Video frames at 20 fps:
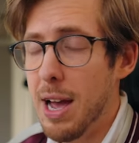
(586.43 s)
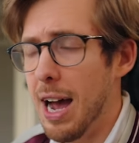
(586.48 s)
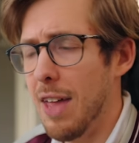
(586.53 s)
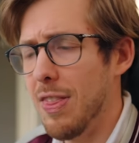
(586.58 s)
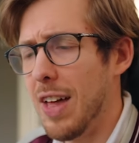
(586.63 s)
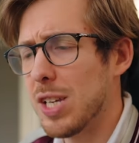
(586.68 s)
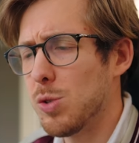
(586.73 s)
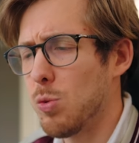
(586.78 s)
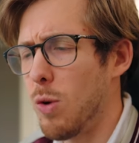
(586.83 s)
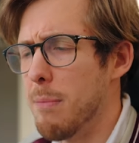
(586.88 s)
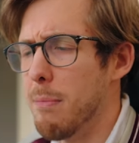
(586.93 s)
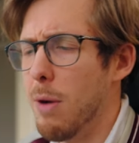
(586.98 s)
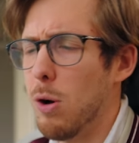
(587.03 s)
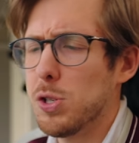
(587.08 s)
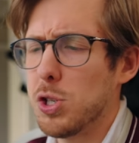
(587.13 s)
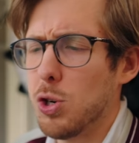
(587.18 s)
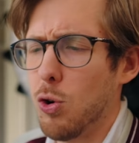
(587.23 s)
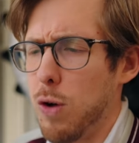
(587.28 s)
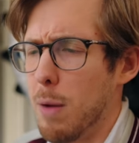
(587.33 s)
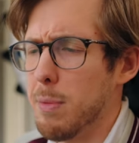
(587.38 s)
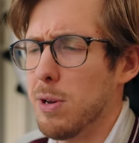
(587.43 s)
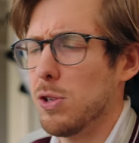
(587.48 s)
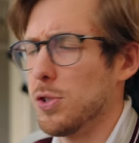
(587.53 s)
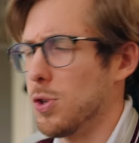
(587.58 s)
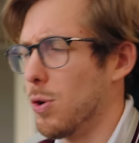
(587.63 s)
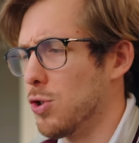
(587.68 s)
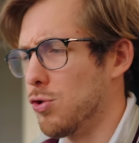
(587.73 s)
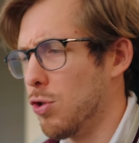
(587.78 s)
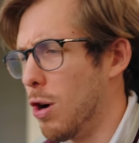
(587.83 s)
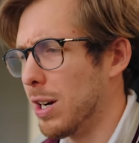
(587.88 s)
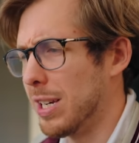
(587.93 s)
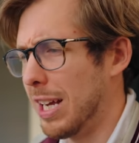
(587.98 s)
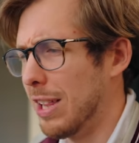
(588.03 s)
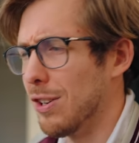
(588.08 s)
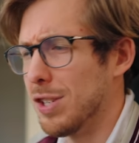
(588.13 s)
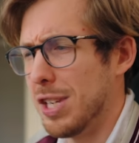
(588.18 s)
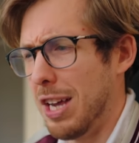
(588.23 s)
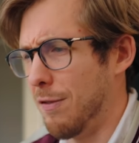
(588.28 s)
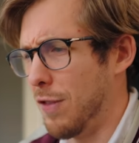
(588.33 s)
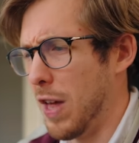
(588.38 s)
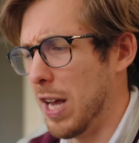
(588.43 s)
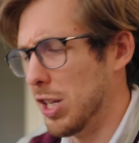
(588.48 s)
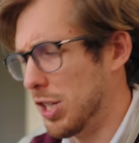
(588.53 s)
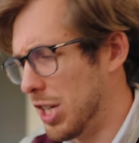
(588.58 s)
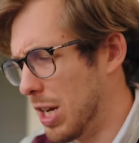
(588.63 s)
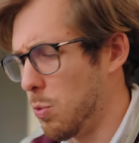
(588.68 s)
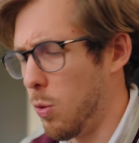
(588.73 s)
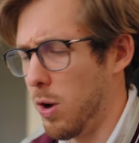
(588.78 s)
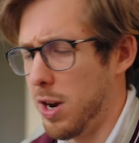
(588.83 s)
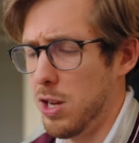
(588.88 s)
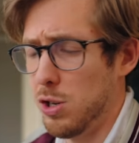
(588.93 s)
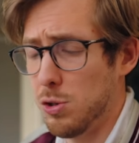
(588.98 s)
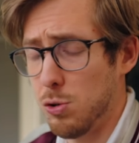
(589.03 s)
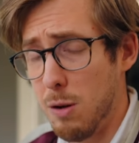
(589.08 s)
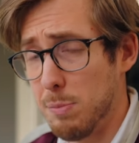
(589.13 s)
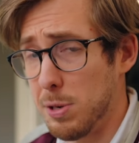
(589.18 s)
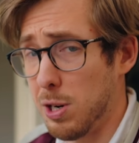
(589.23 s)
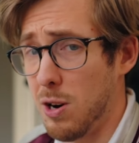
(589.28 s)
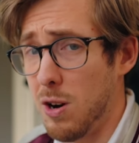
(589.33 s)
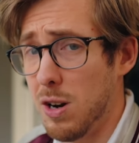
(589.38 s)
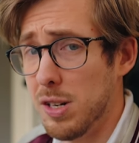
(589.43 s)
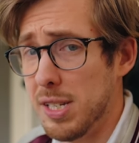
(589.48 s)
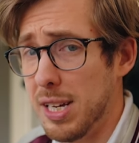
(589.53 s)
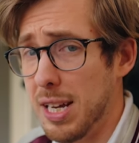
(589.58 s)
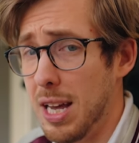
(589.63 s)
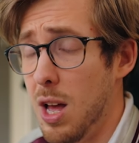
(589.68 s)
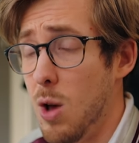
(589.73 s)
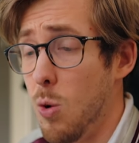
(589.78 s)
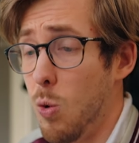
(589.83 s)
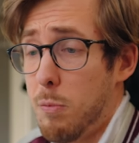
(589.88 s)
And that's why most criminals or drug dealers, if they did want to use cryptocurrency,